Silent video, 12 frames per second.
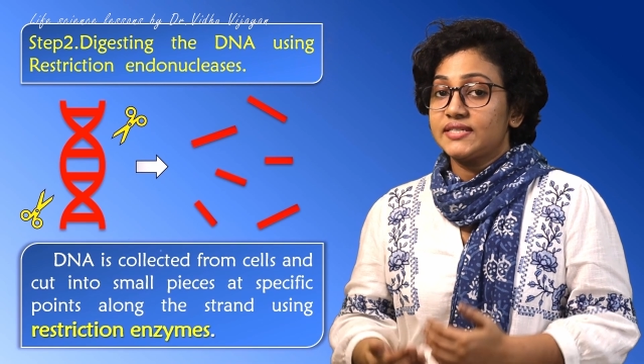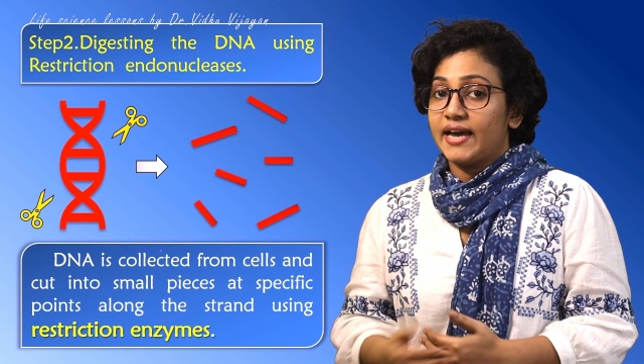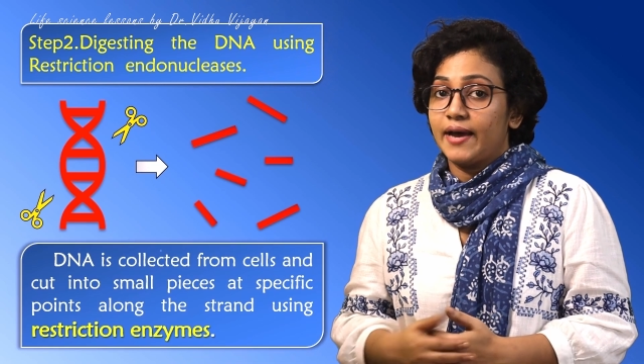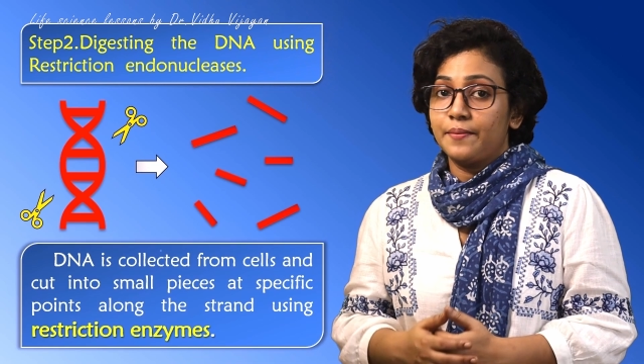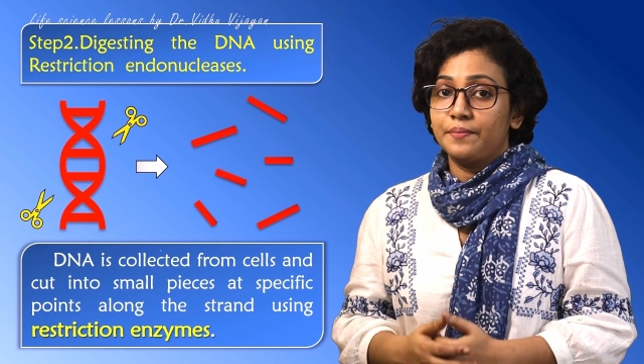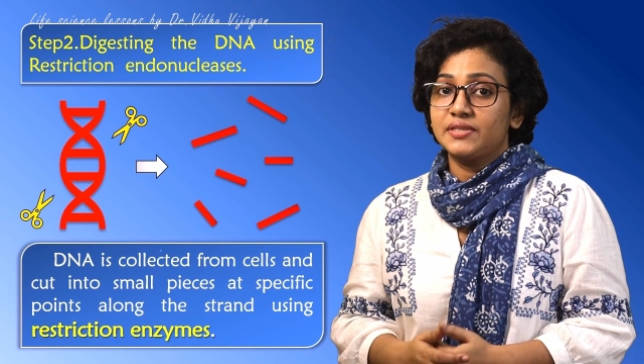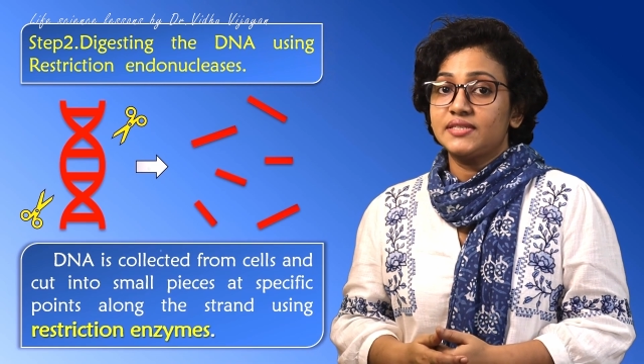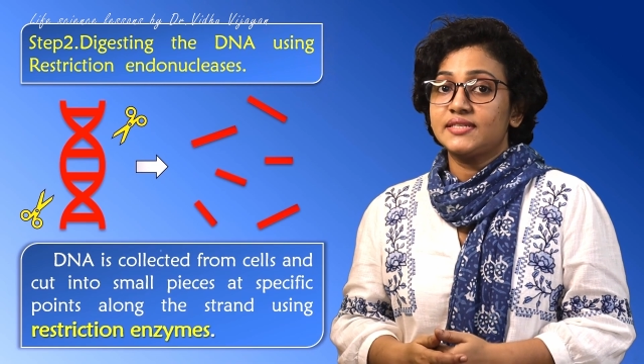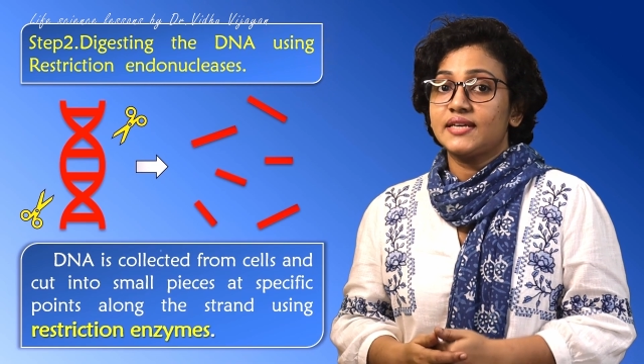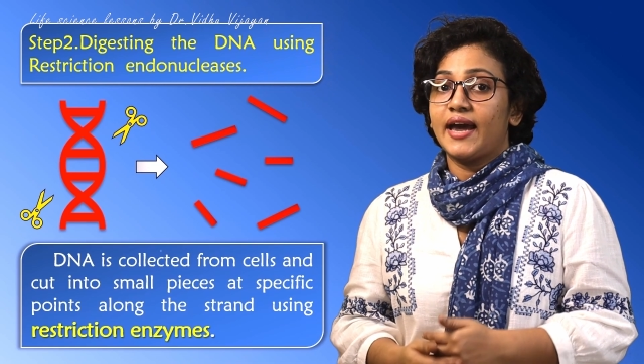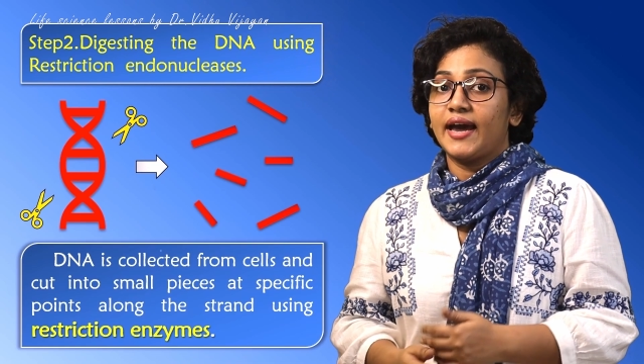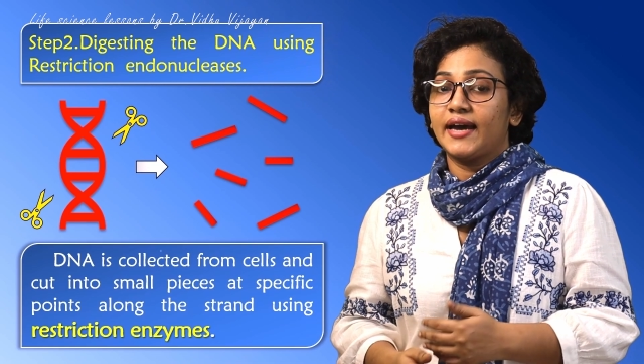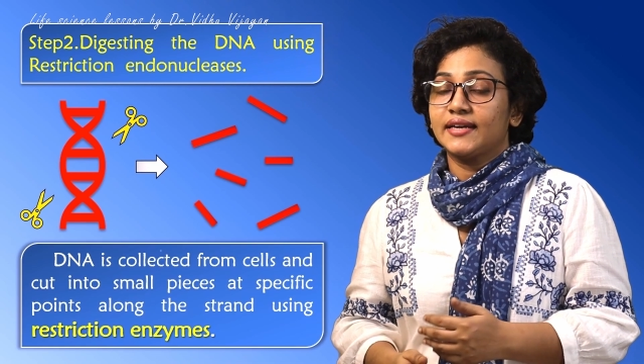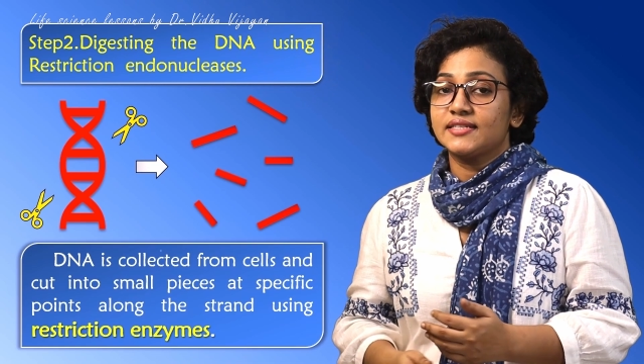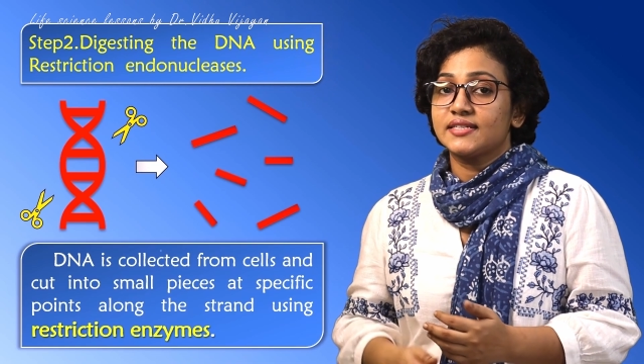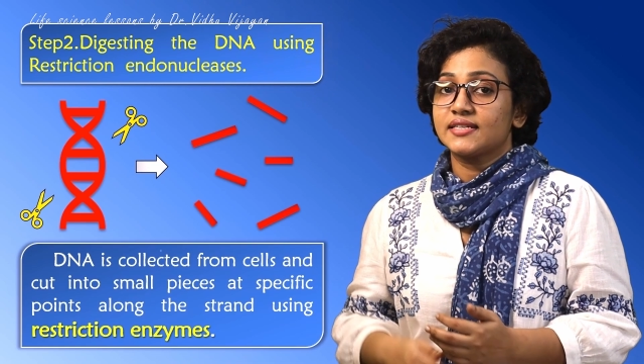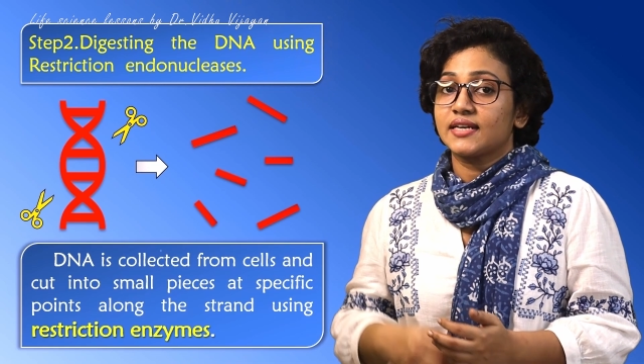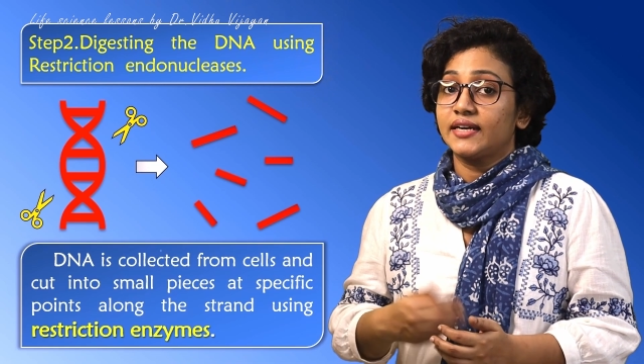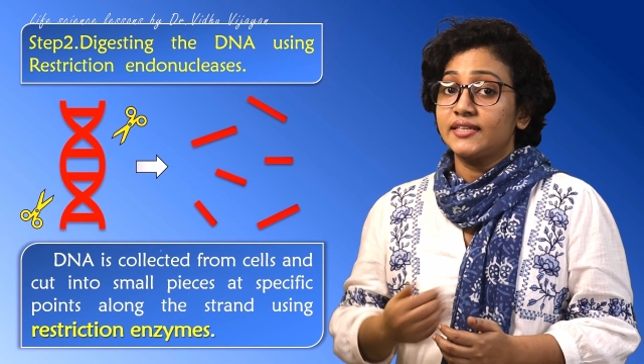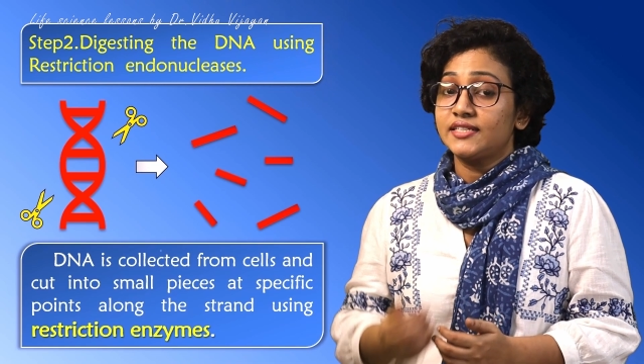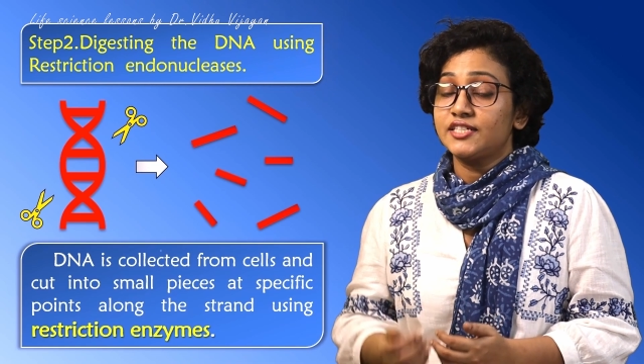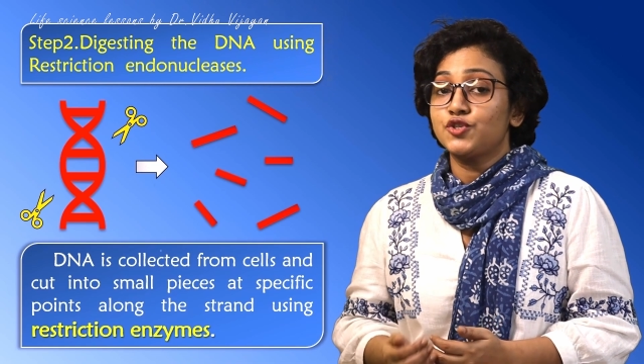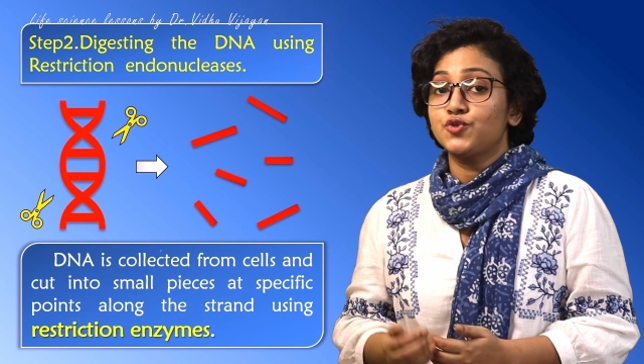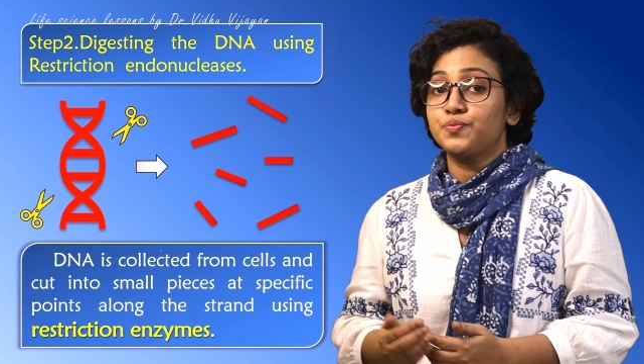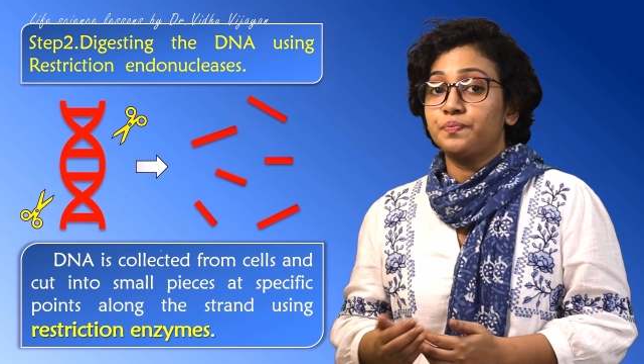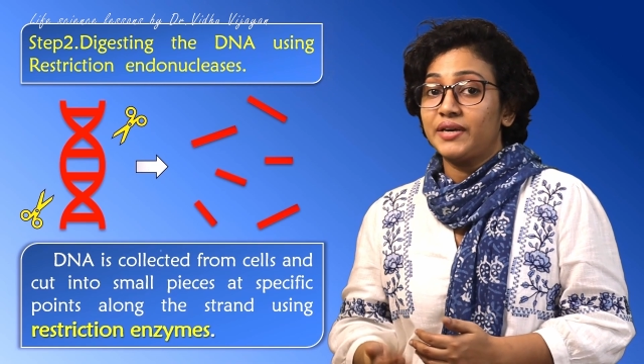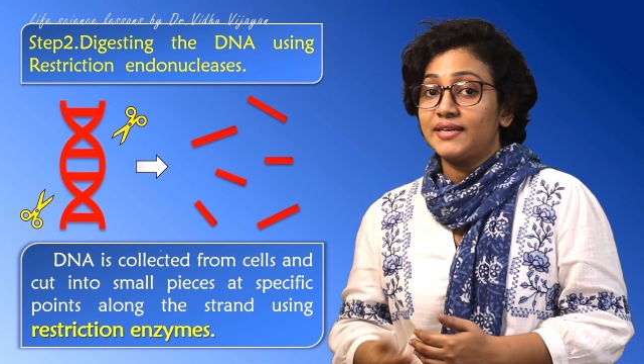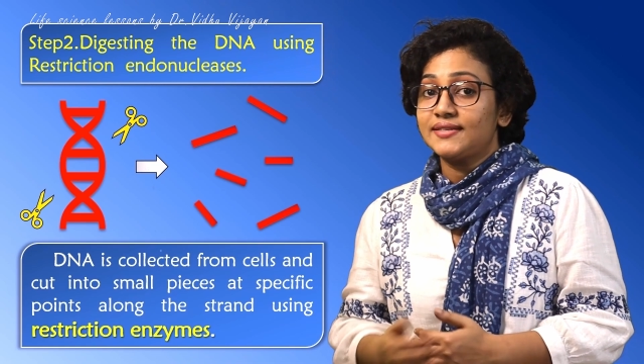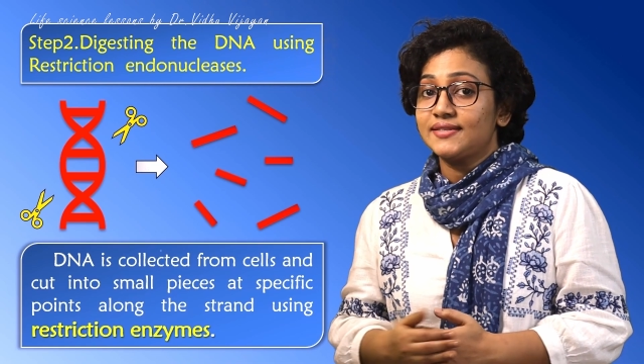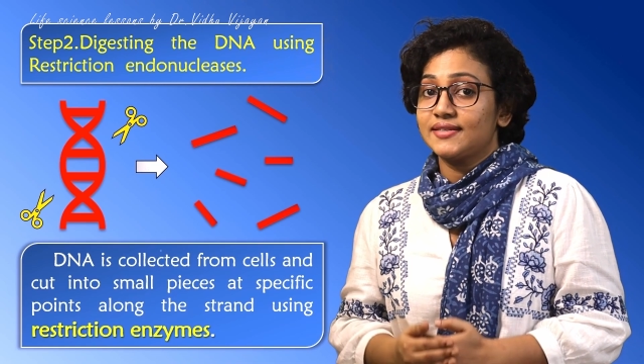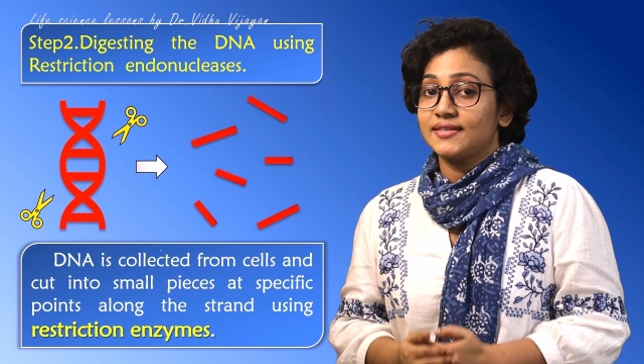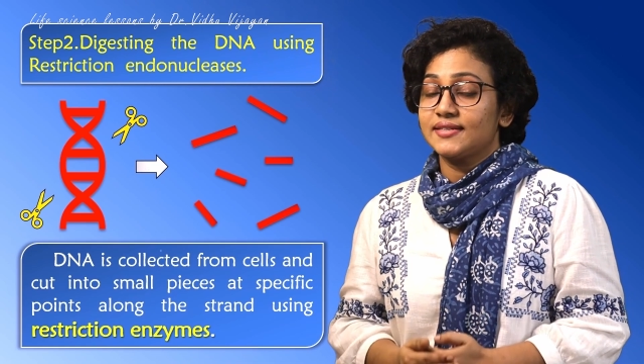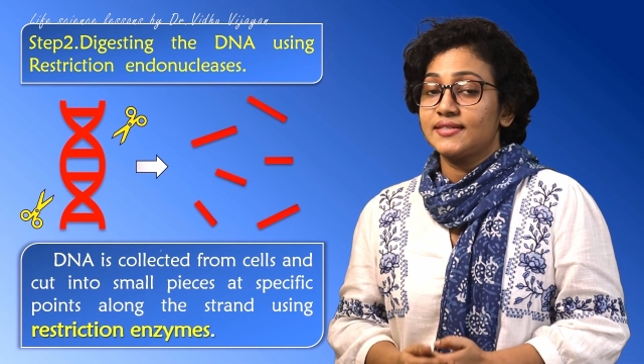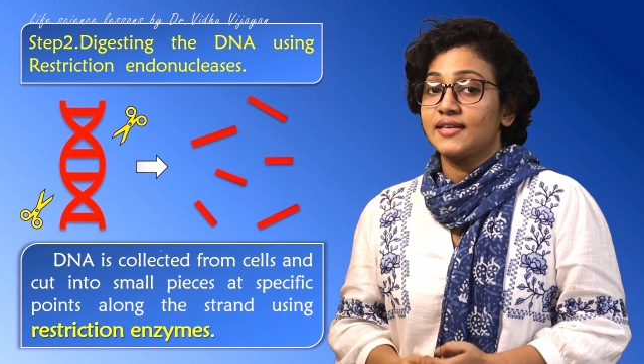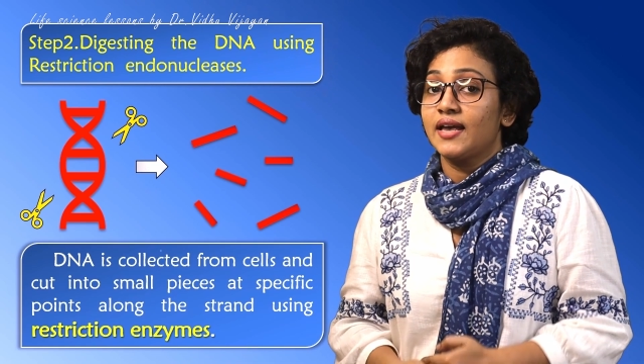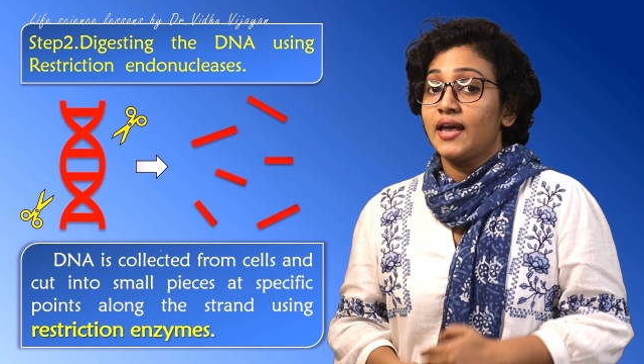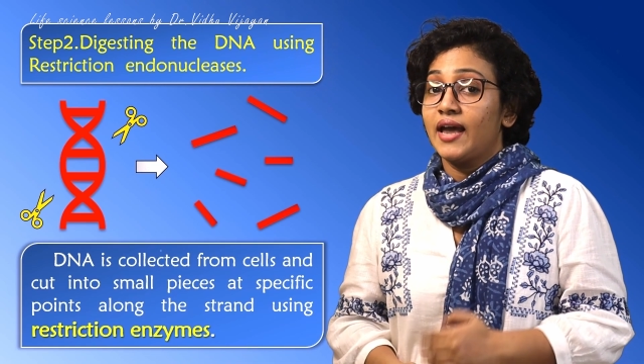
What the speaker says: samples and cut into pieces